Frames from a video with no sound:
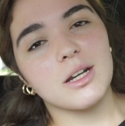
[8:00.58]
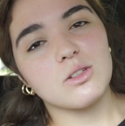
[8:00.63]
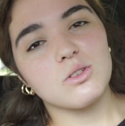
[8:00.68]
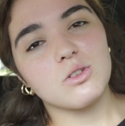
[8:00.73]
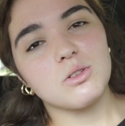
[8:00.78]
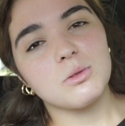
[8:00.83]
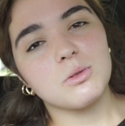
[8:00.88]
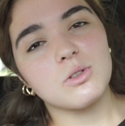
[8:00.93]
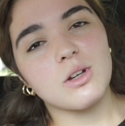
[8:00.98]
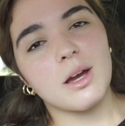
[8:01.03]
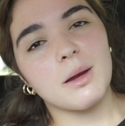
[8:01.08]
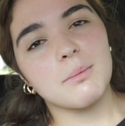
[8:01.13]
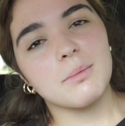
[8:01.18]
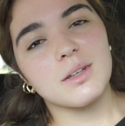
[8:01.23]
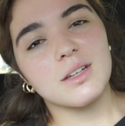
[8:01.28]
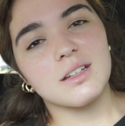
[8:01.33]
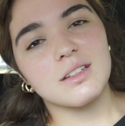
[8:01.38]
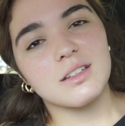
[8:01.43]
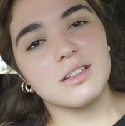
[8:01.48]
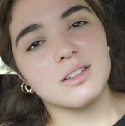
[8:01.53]
as well subscribe
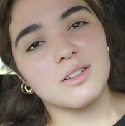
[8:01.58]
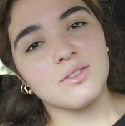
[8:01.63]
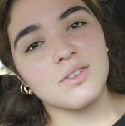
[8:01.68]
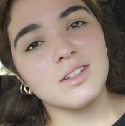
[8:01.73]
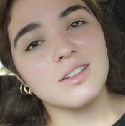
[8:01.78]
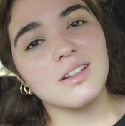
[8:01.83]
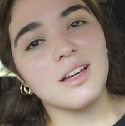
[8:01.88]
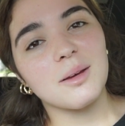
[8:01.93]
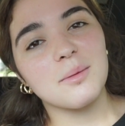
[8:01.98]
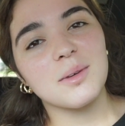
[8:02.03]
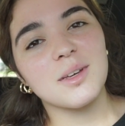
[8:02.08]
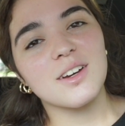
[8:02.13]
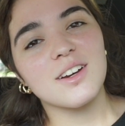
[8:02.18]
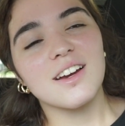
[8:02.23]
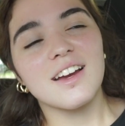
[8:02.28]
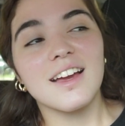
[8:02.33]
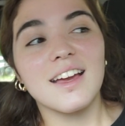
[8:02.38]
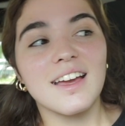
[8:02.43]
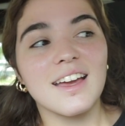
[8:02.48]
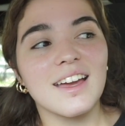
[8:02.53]
because it's a fun time here.
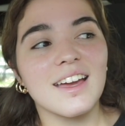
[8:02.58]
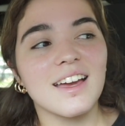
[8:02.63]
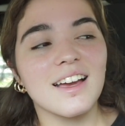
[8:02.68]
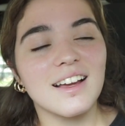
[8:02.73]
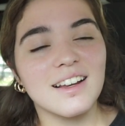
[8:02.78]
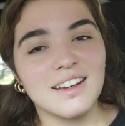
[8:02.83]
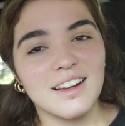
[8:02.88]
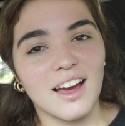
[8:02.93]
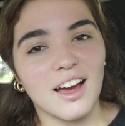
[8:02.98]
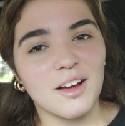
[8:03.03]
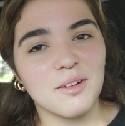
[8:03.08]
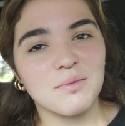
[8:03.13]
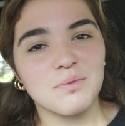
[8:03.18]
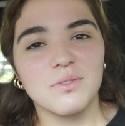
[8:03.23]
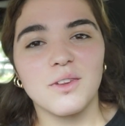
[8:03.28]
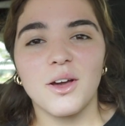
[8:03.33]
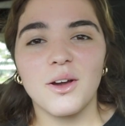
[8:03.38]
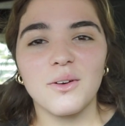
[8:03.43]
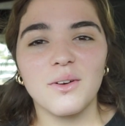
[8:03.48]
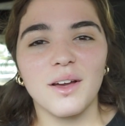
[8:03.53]
And yeah,
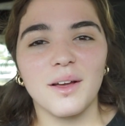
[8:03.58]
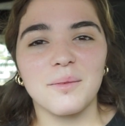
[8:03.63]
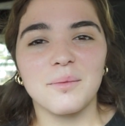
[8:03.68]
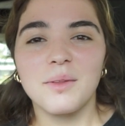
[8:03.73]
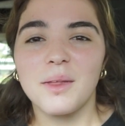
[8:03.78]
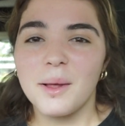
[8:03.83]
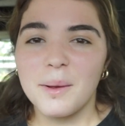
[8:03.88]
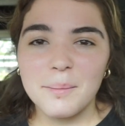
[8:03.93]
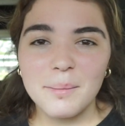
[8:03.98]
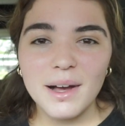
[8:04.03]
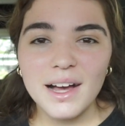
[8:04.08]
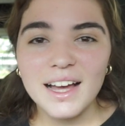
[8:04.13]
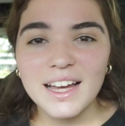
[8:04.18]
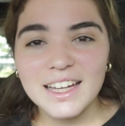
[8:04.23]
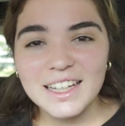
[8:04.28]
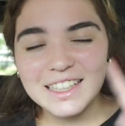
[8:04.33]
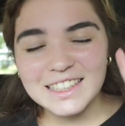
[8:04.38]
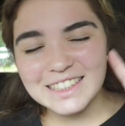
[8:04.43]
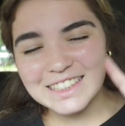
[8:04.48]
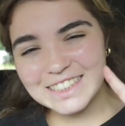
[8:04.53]
okay, bye.